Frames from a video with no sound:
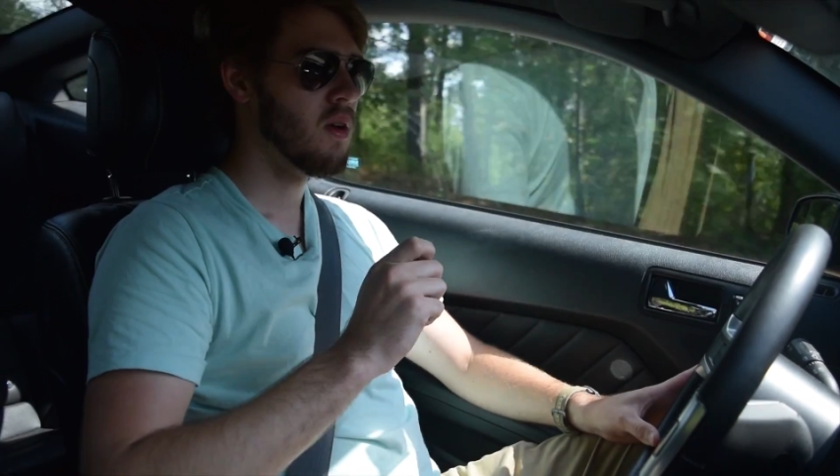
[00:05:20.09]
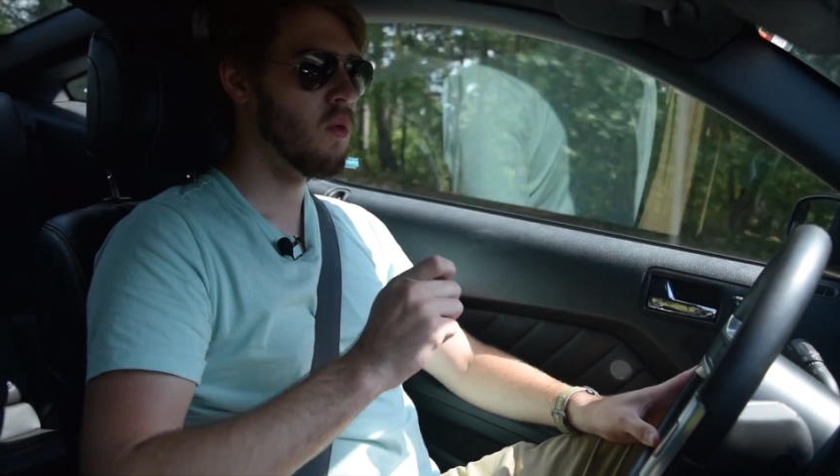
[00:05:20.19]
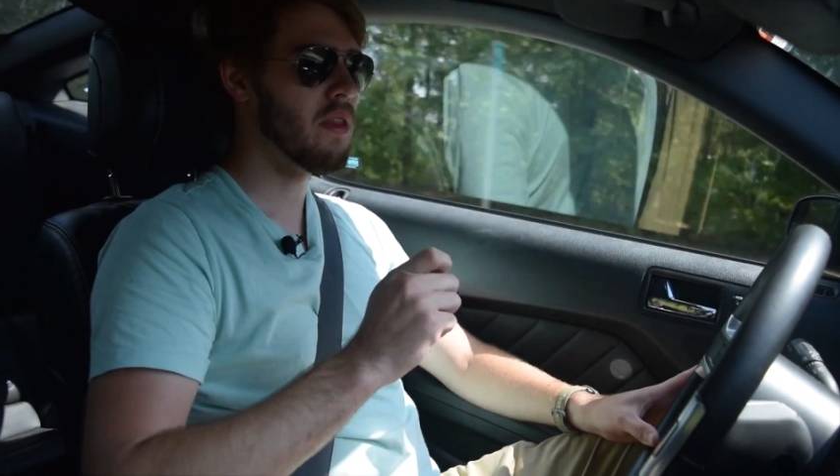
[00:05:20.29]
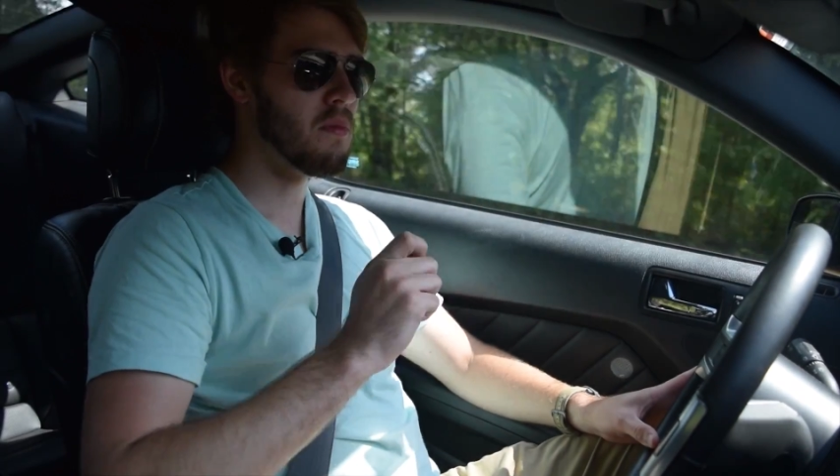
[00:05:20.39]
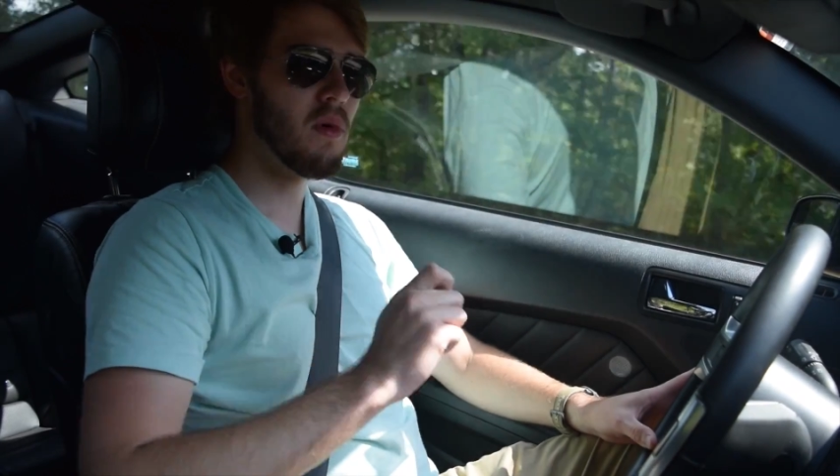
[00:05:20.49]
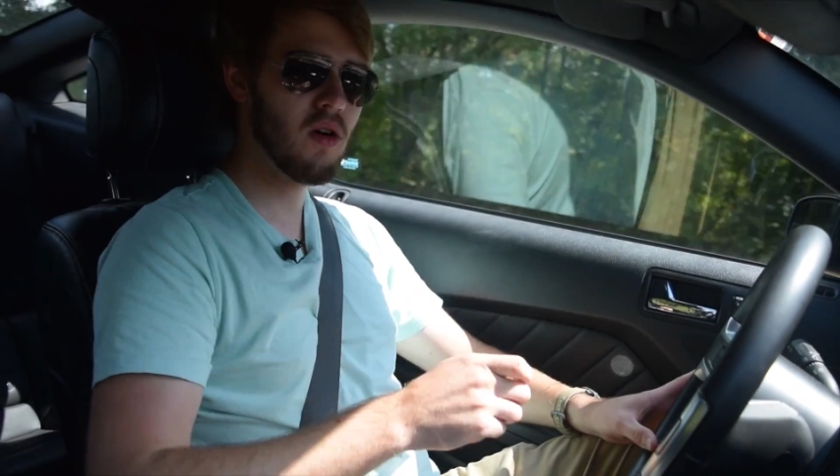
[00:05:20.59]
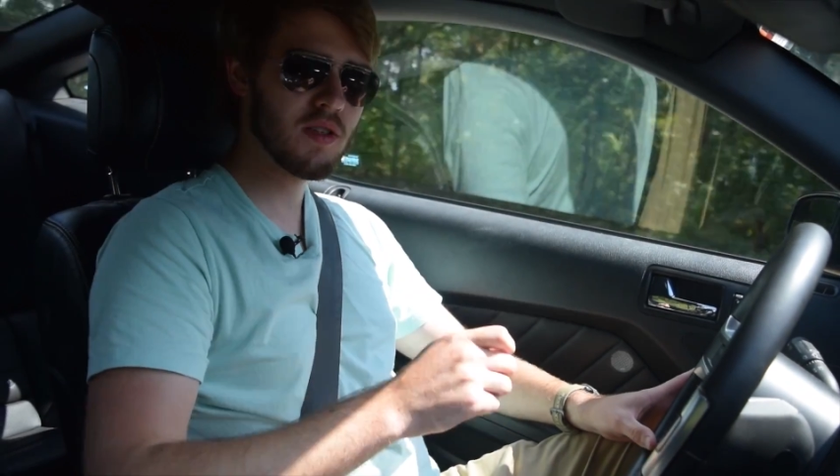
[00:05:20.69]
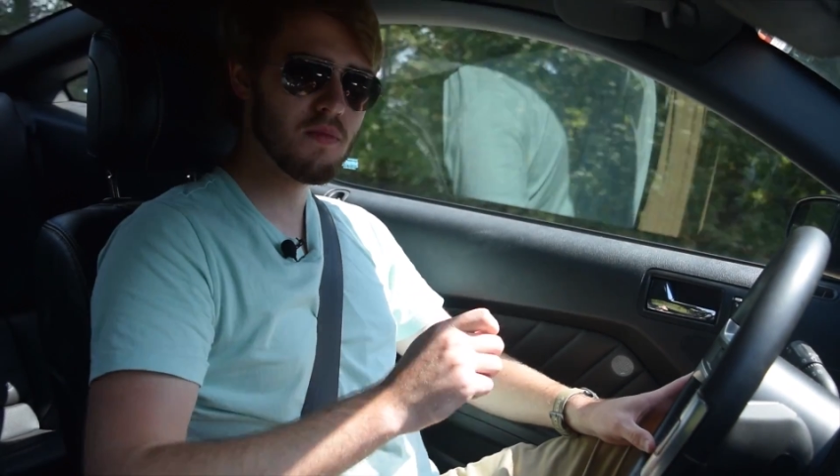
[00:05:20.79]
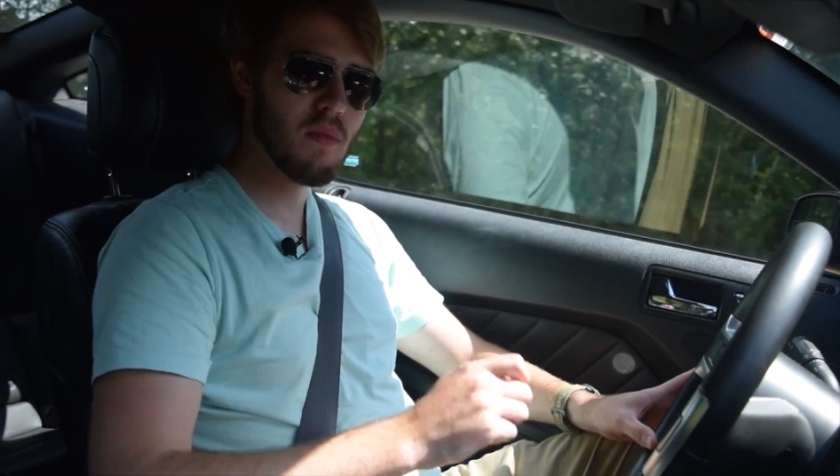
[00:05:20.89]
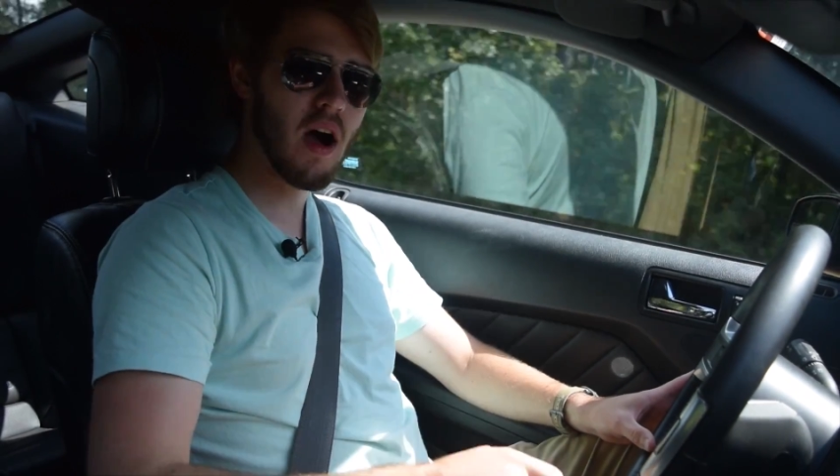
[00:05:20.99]
with
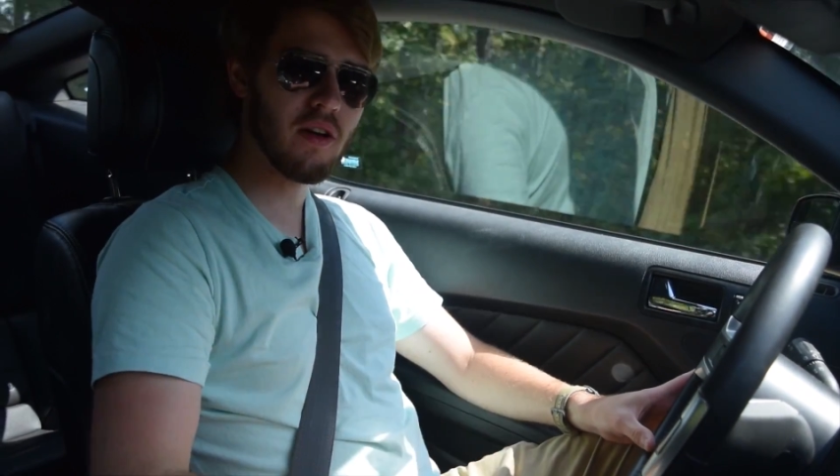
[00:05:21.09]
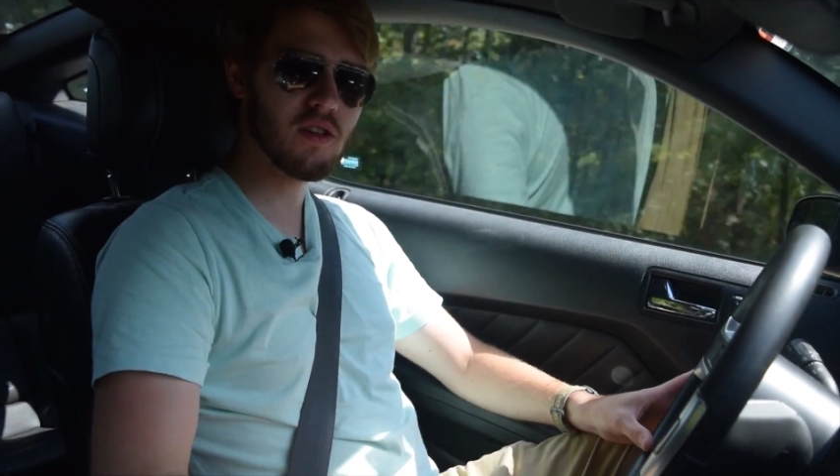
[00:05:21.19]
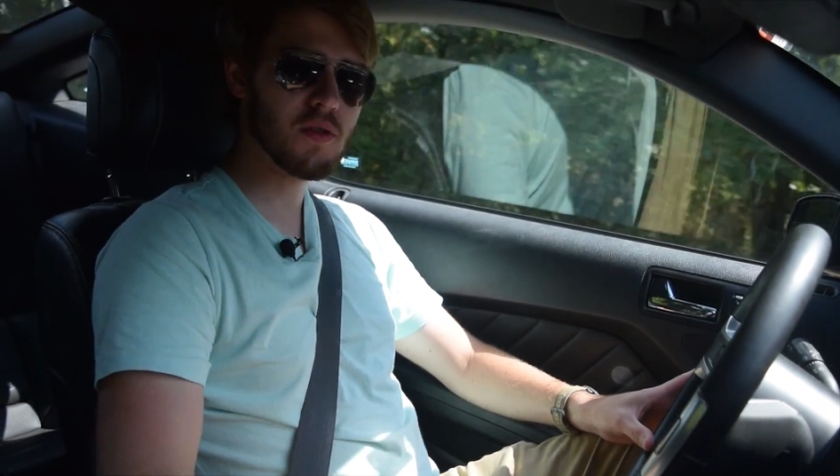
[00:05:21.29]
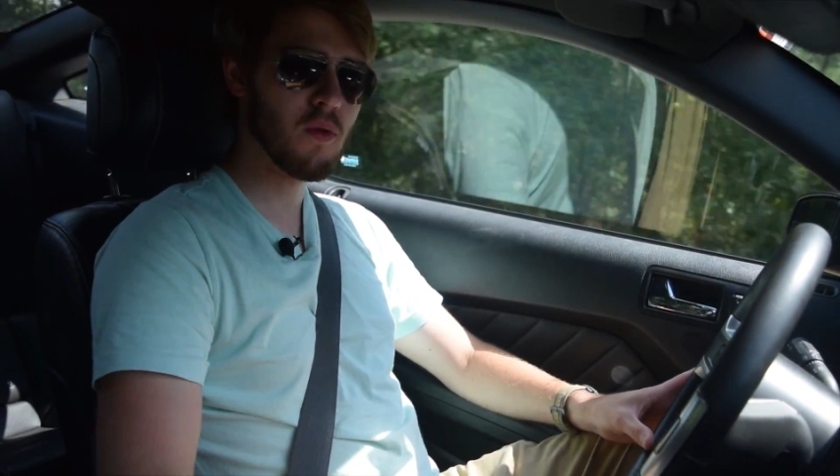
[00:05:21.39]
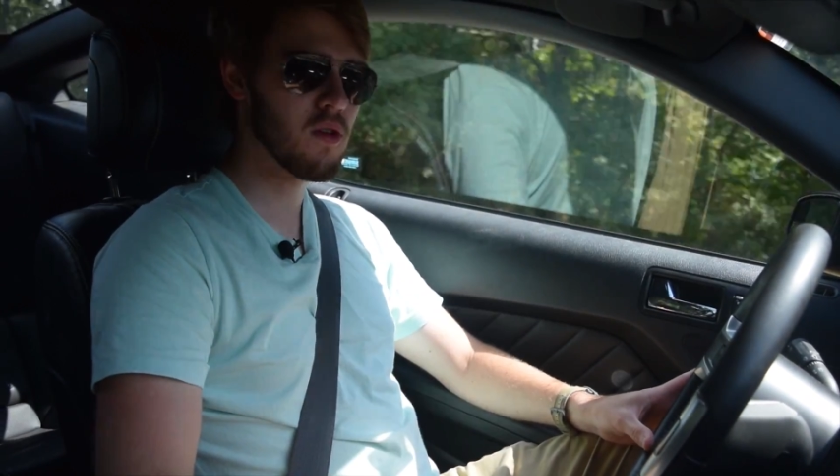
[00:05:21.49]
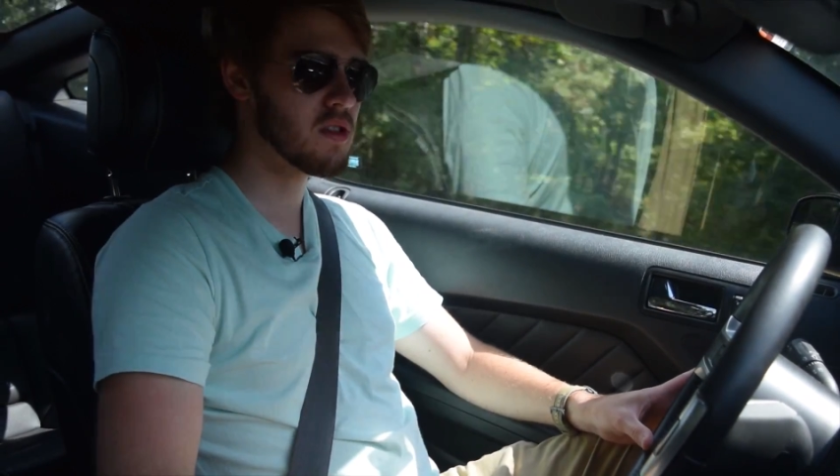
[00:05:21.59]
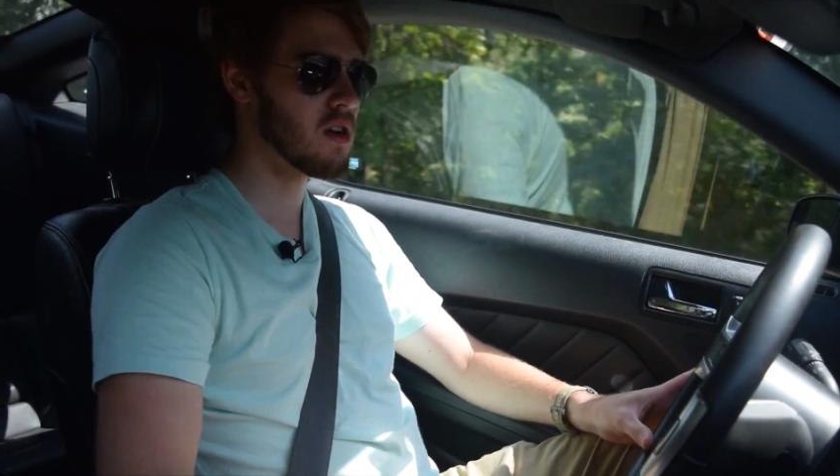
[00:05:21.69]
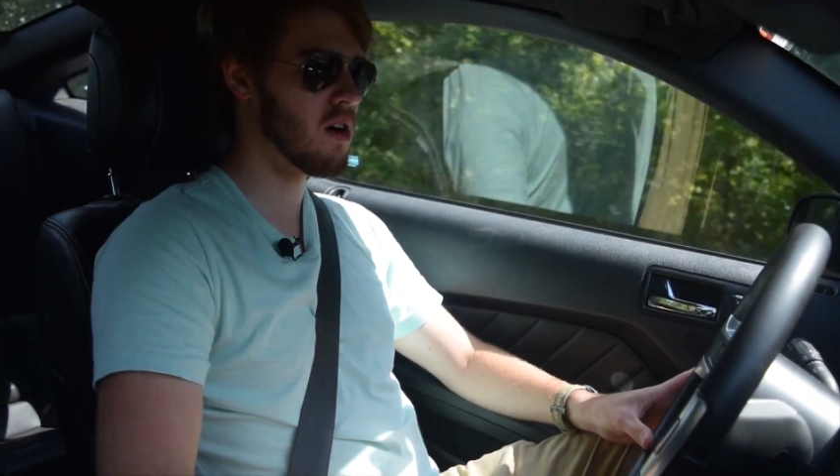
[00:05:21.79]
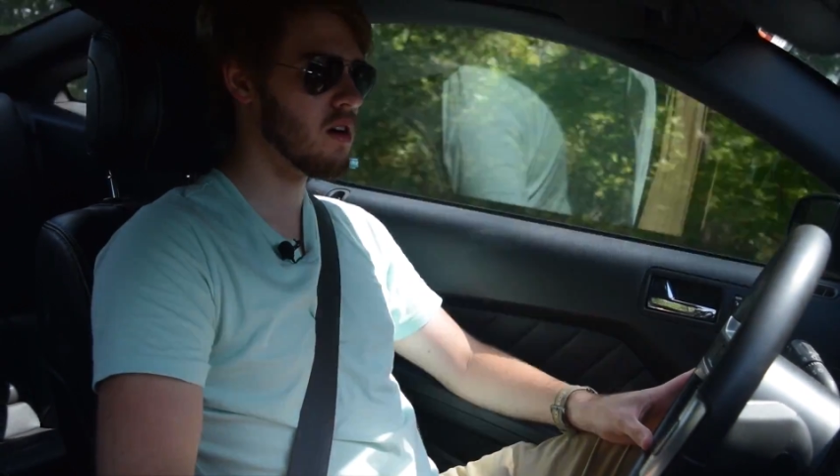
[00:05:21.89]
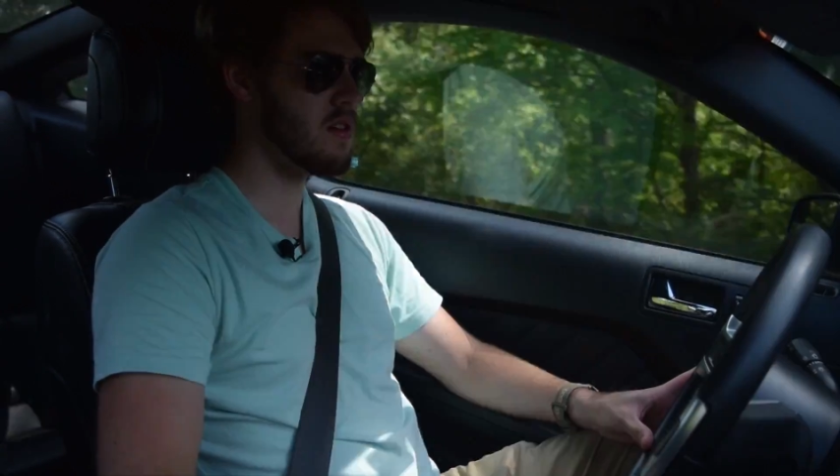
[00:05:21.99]
most modern sports
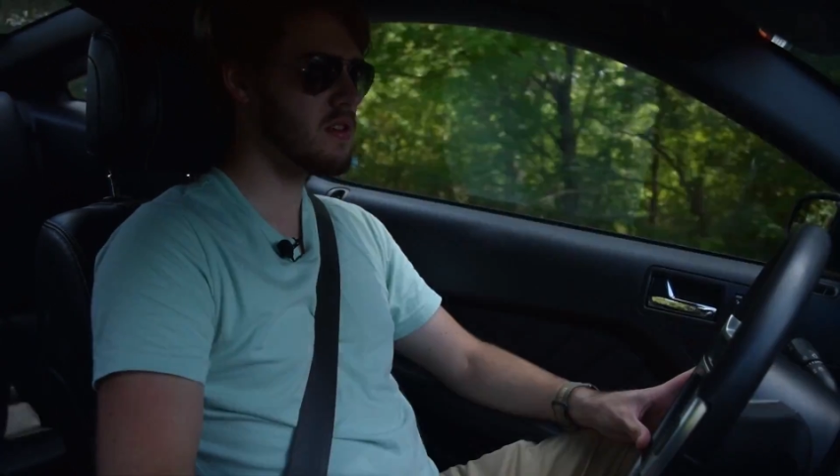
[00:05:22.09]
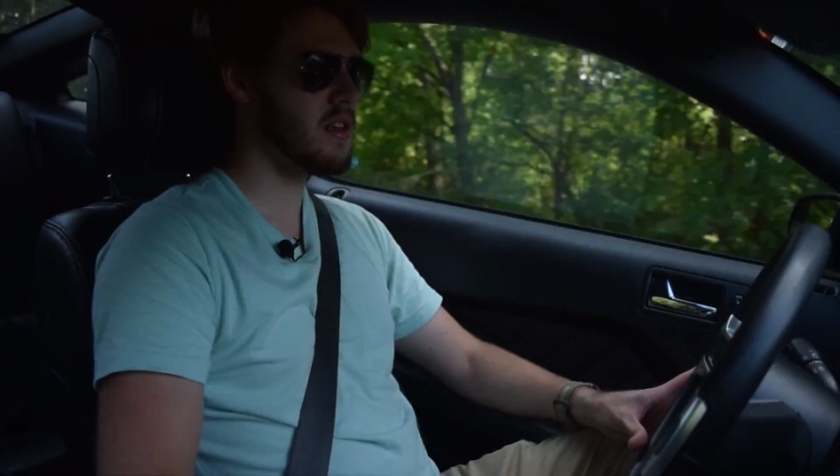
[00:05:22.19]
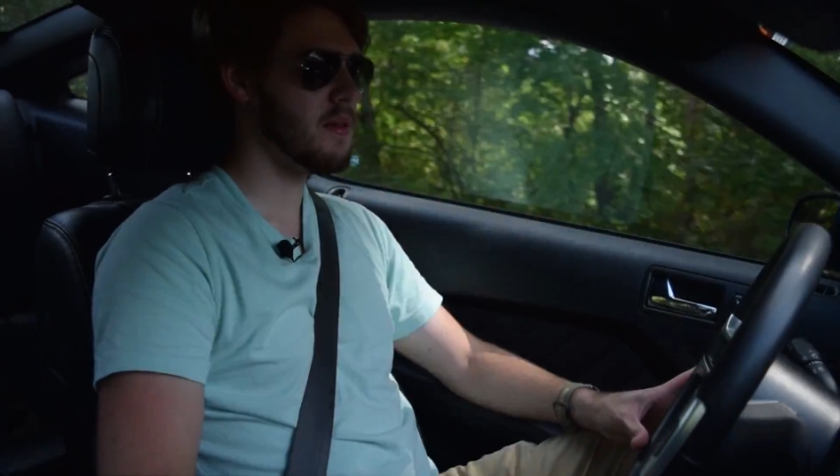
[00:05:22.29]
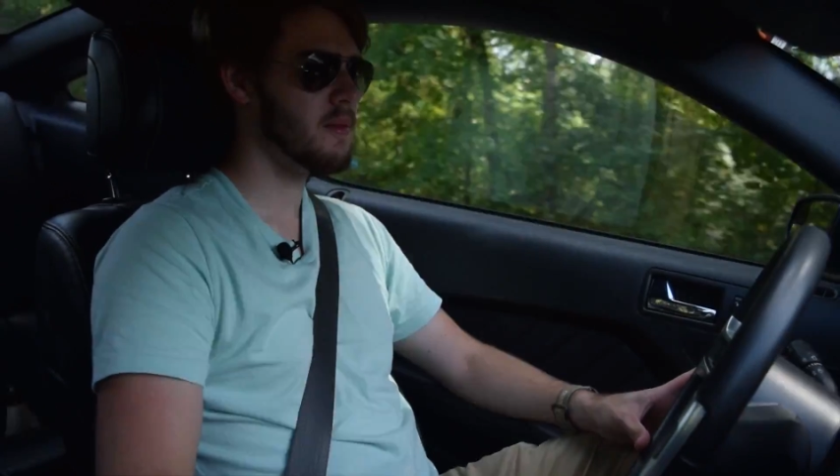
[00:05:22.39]
cars